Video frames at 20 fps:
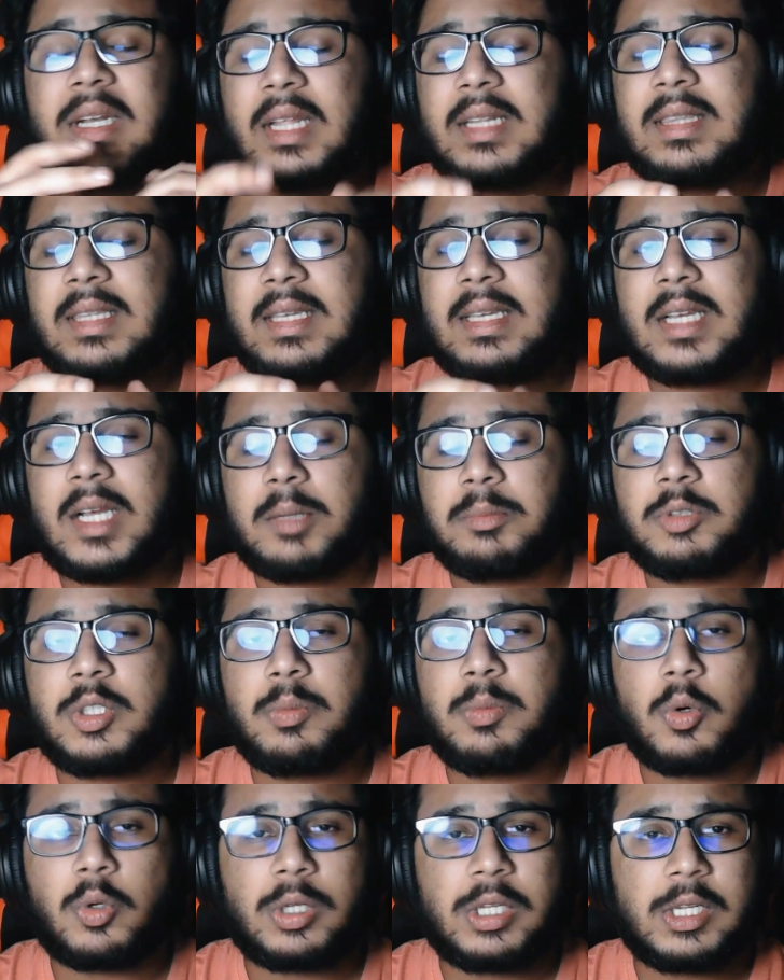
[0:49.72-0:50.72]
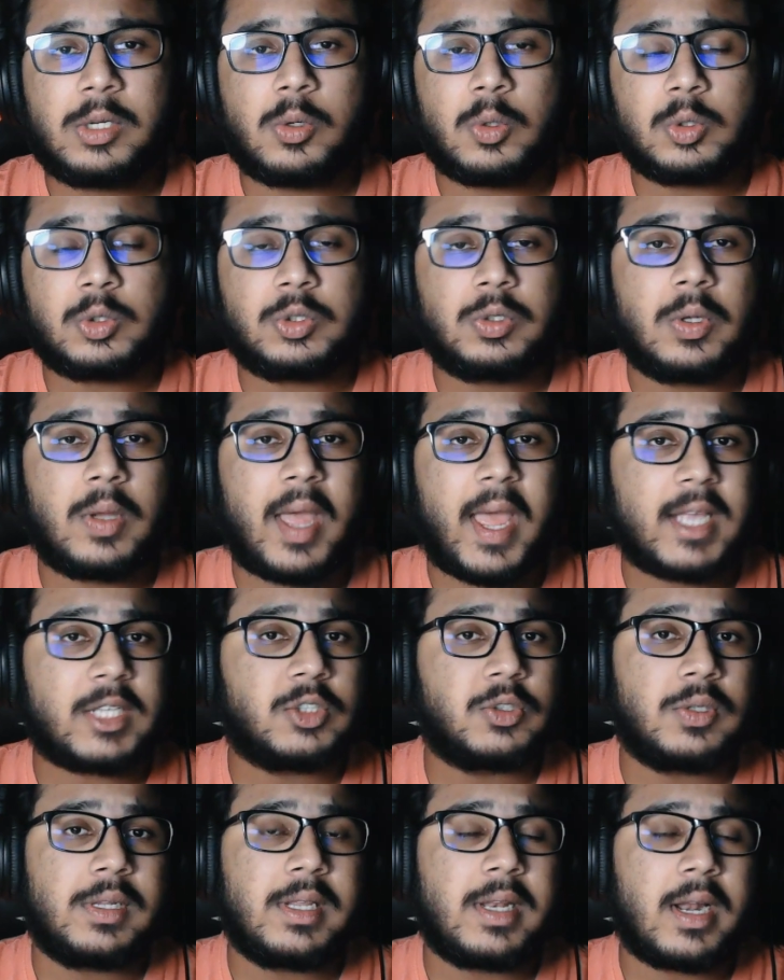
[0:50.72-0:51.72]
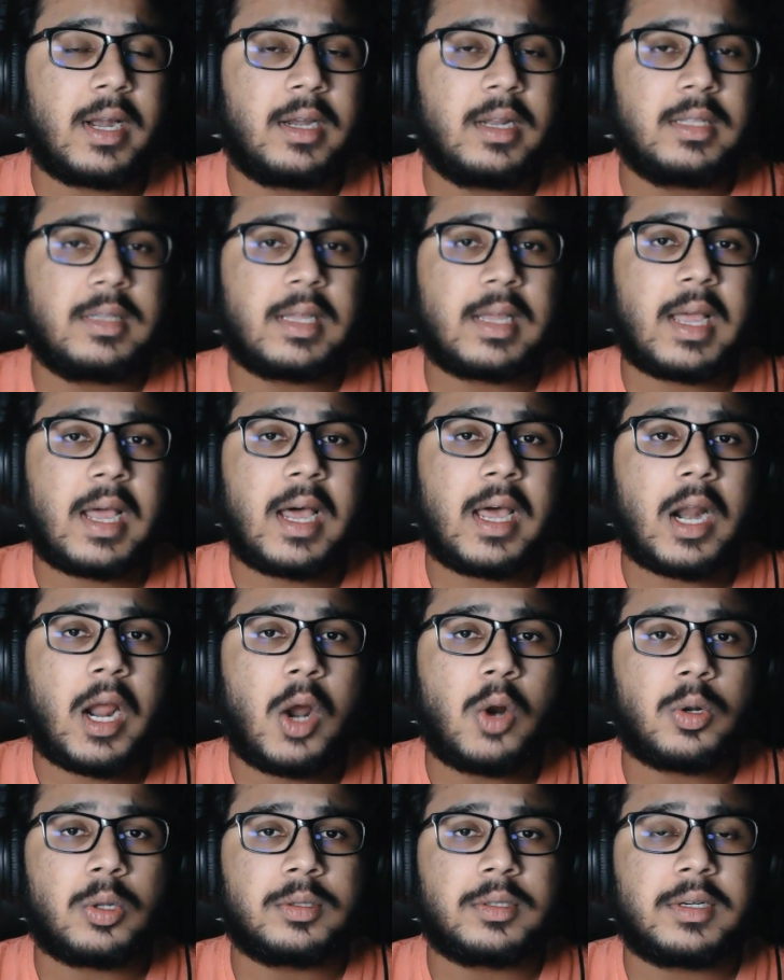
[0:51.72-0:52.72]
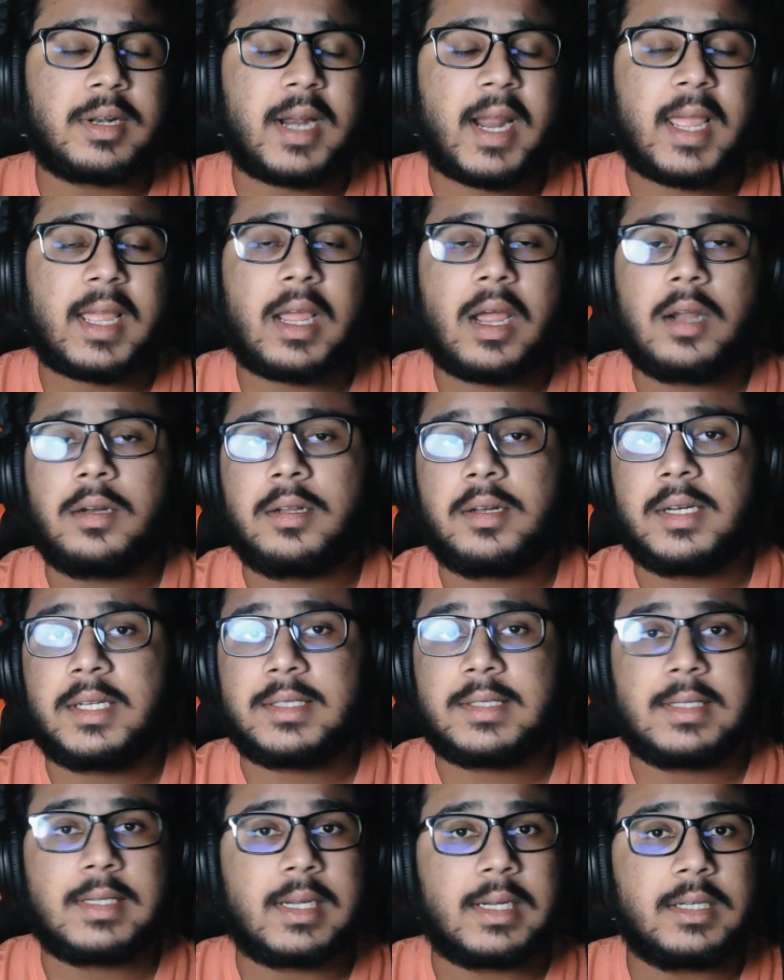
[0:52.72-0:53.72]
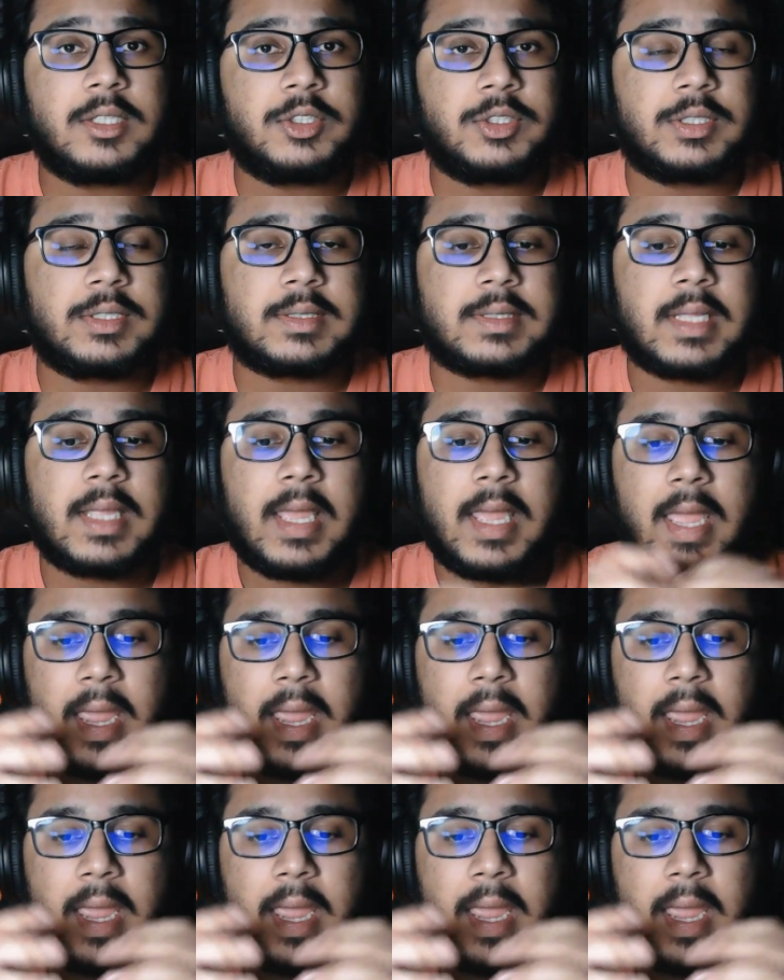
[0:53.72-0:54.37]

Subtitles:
nothing comes remotely close to actually running the car out on the track under racing conditions,